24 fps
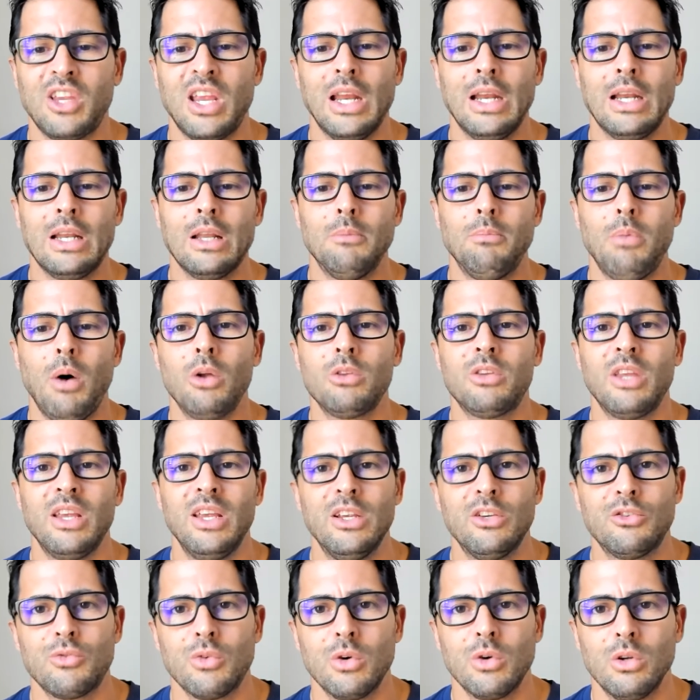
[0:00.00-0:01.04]
getting the ball to
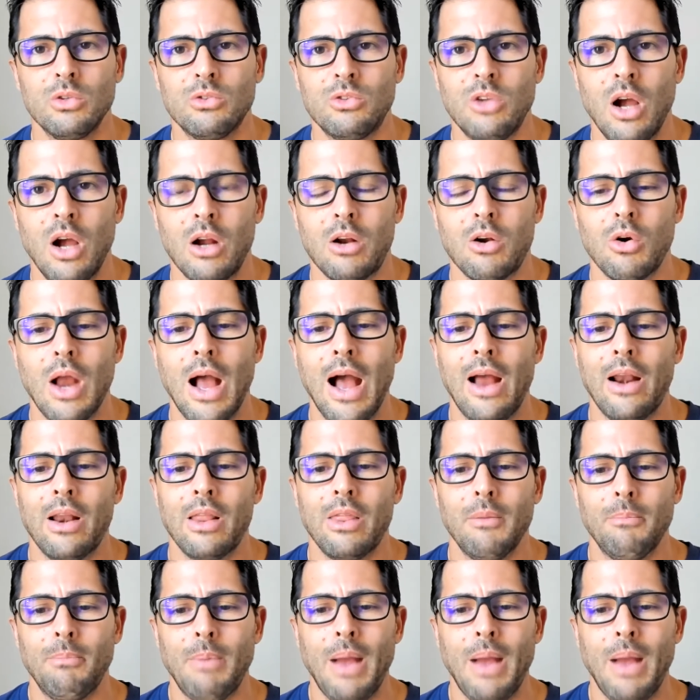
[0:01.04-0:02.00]
Israel Tucker out of the